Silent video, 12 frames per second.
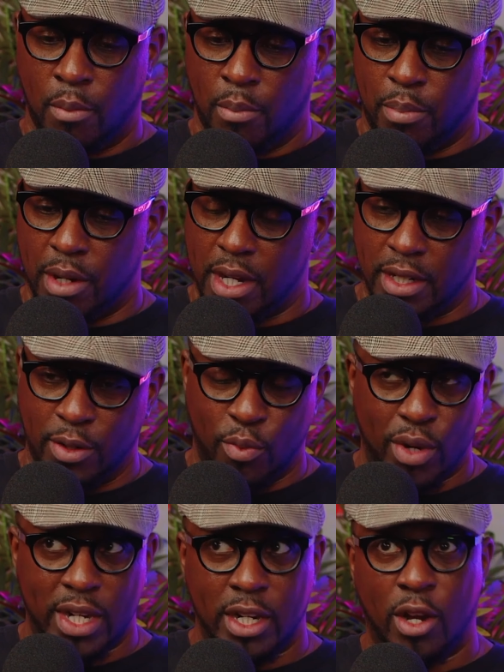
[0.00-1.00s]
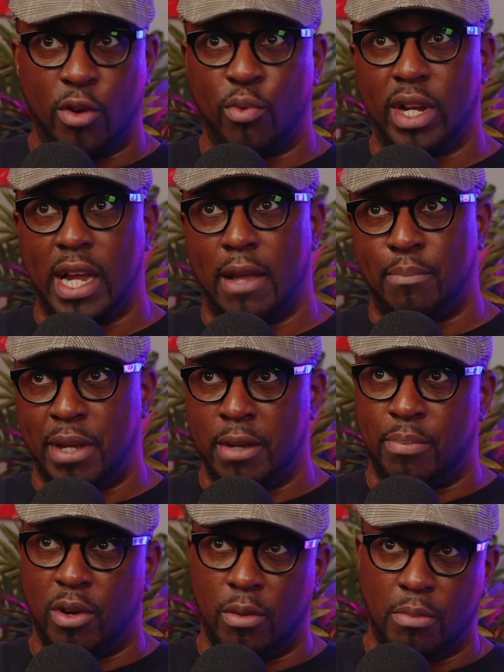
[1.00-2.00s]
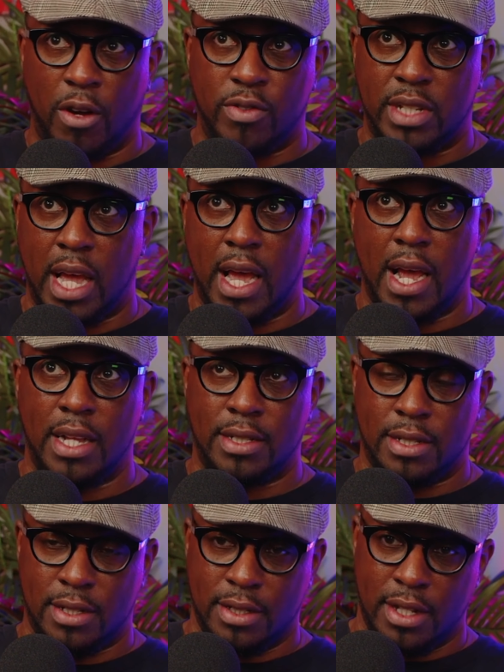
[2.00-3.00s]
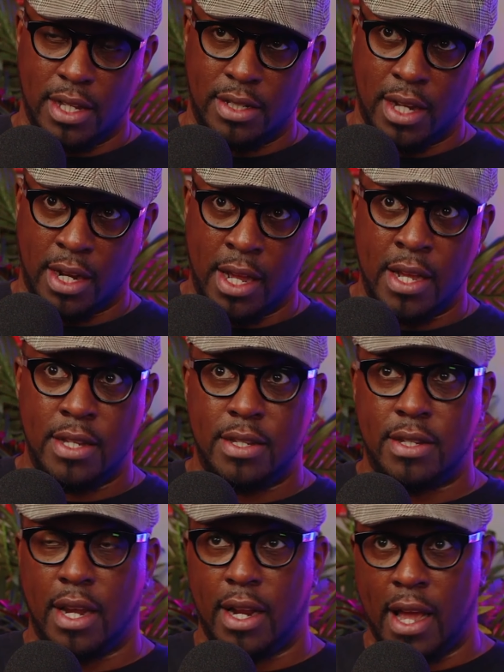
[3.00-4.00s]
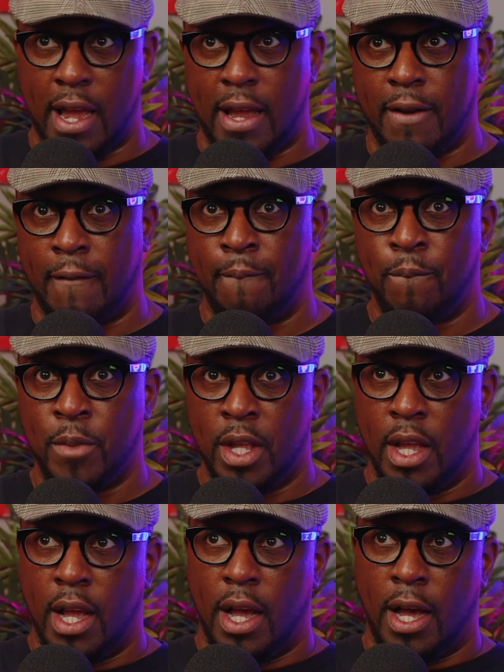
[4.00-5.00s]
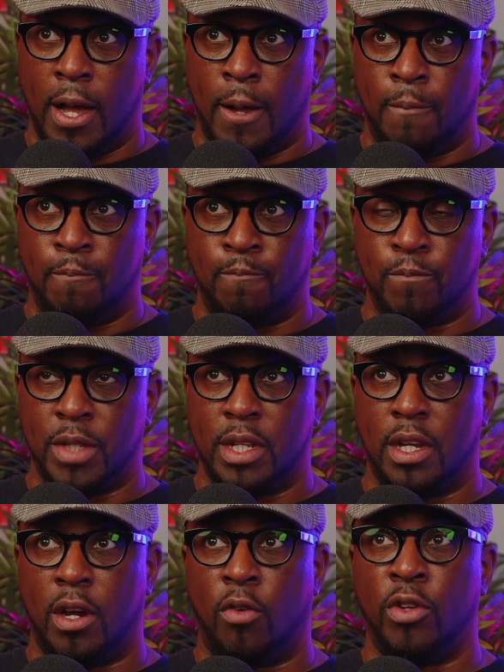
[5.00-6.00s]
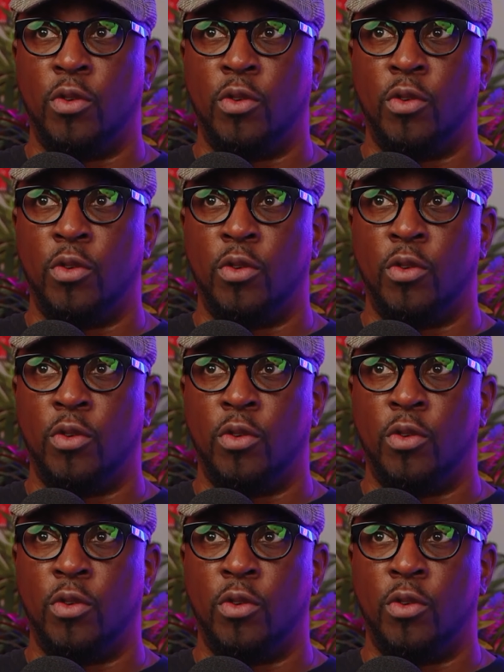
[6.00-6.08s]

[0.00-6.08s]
But we know we got people on both sides that say this, say that. Only